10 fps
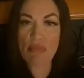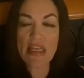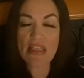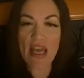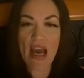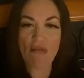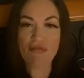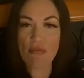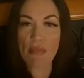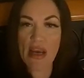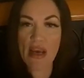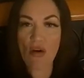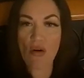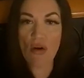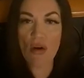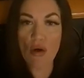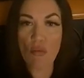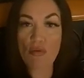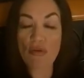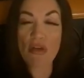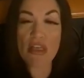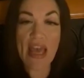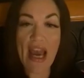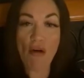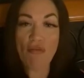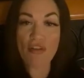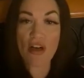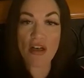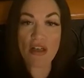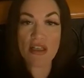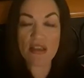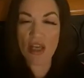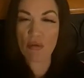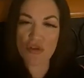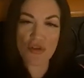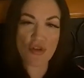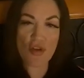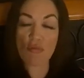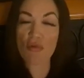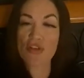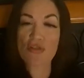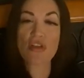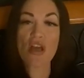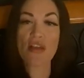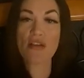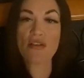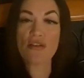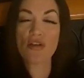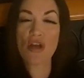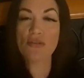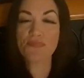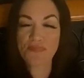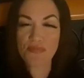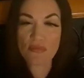being the alpha male, when really the alpha is like what you're doing with your son. You're